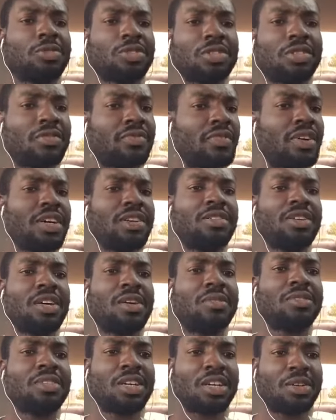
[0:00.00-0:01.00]
stuff. I don't
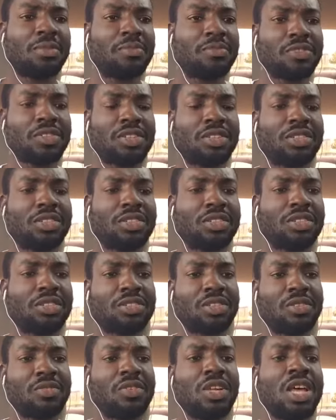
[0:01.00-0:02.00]
have time for those
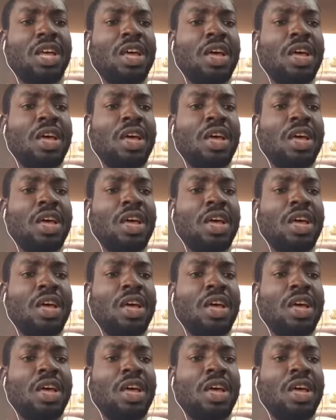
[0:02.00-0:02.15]
stuff.